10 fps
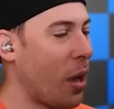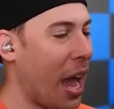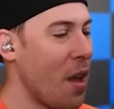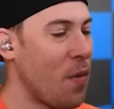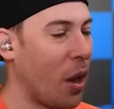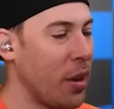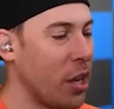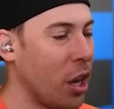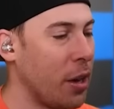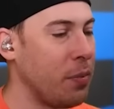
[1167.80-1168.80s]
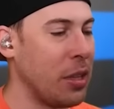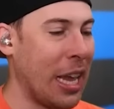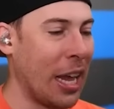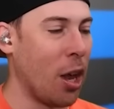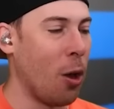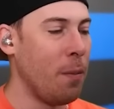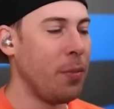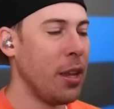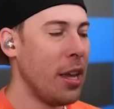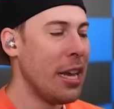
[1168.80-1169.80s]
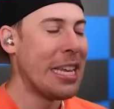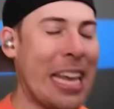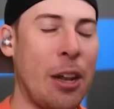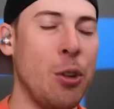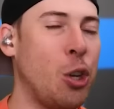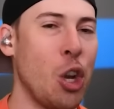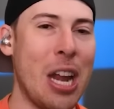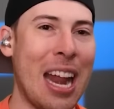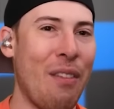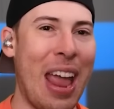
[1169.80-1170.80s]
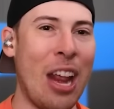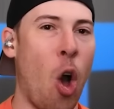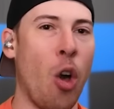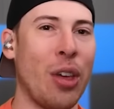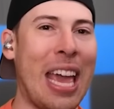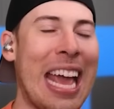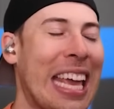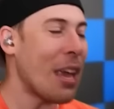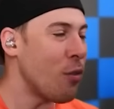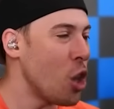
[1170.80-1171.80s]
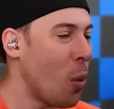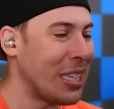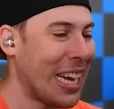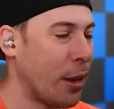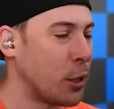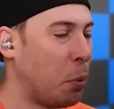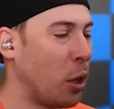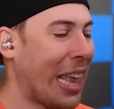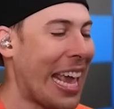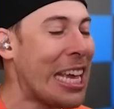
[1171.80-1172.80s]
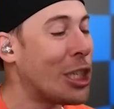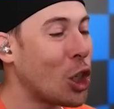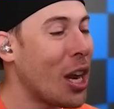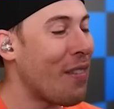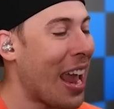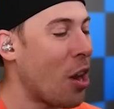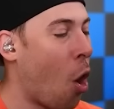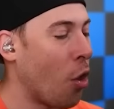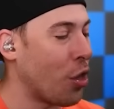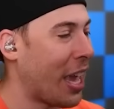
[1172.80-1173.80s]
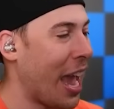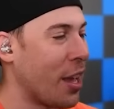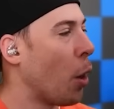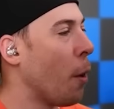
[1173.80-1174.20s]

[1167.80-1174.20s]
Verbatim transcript: Okay, very good. Yellow. Yellow, you should not have ate all the cake. Even though it's Yellow's birthday, he should have ate all the cake.